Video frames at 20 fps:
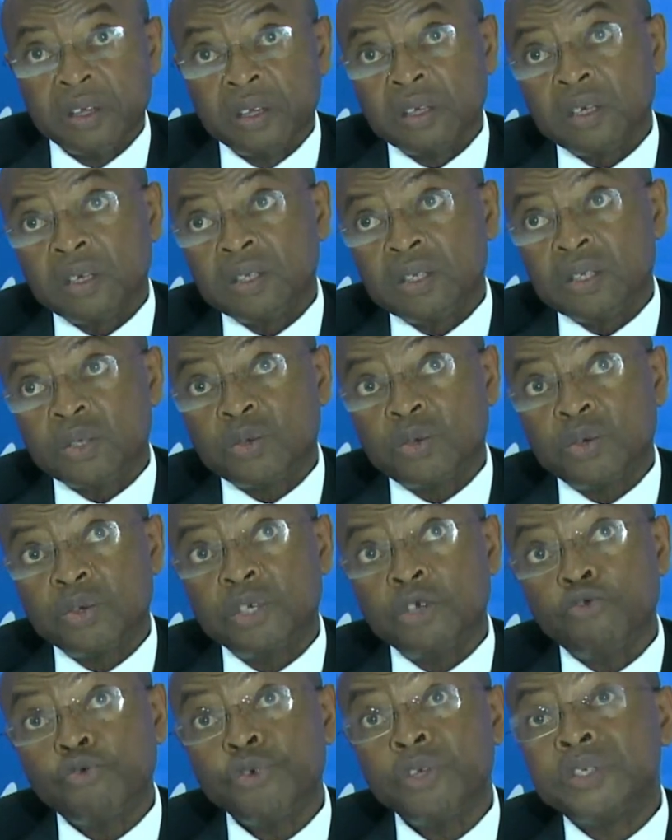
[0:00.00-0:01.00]
It's called
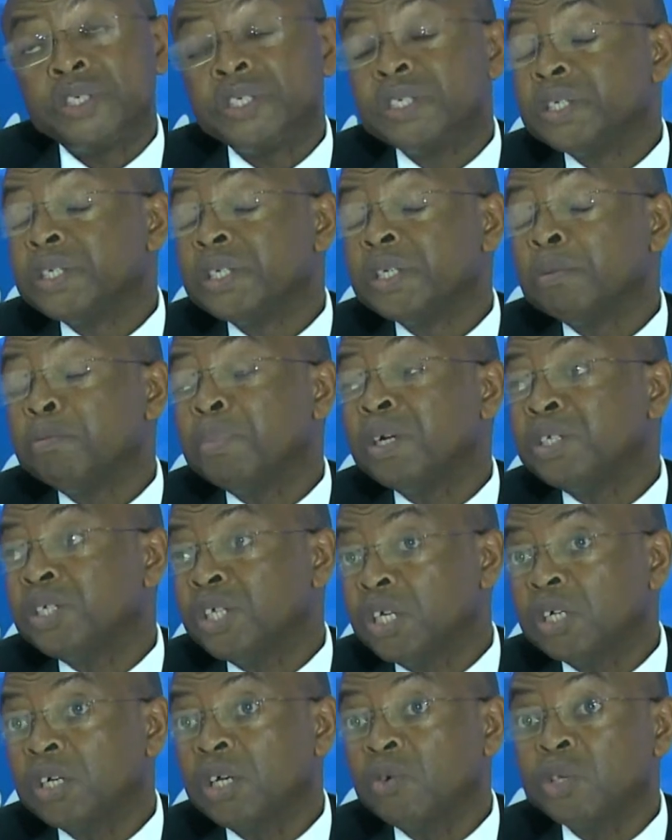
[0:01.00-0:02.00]
Ruiz
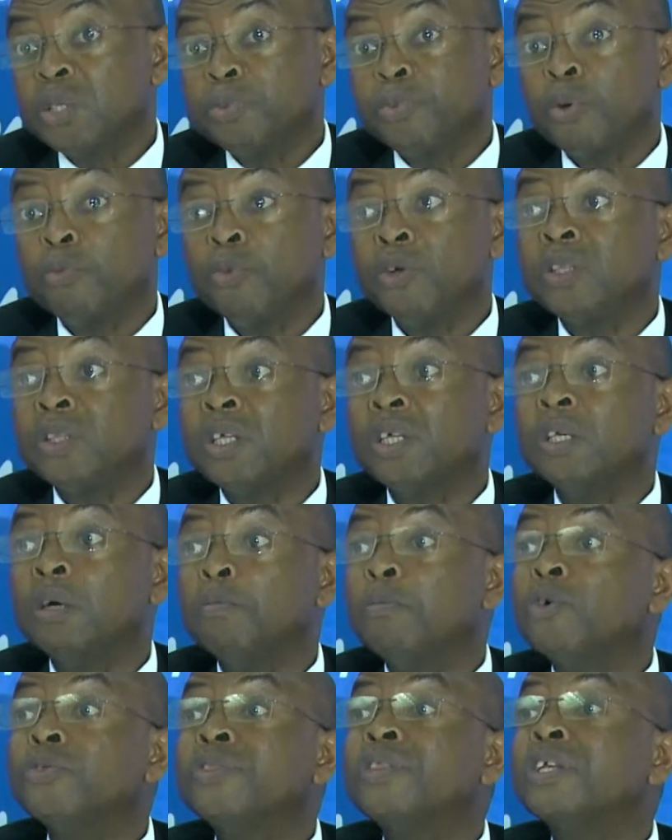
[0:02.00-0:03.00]
Bachenga. He was promoted
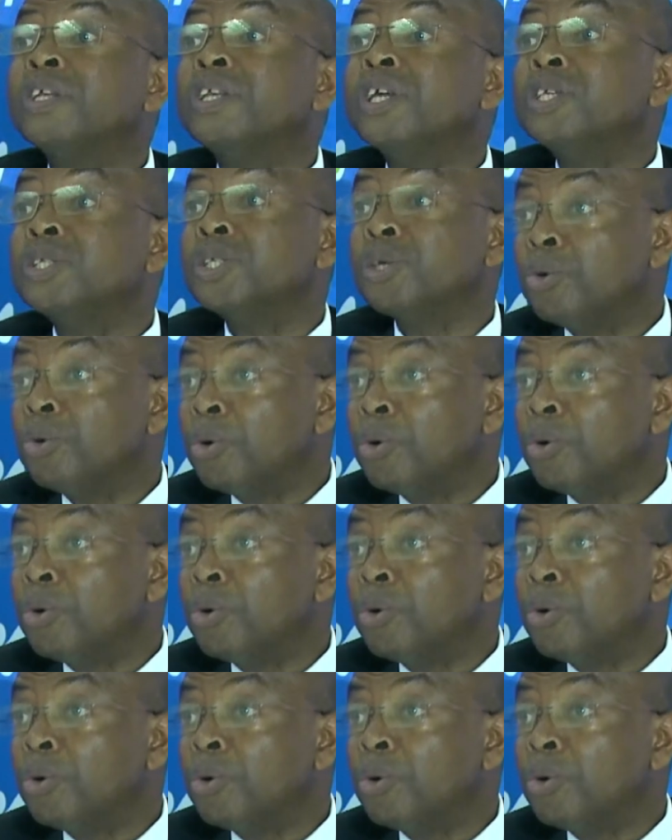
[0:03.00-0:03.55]
about 3 days ago.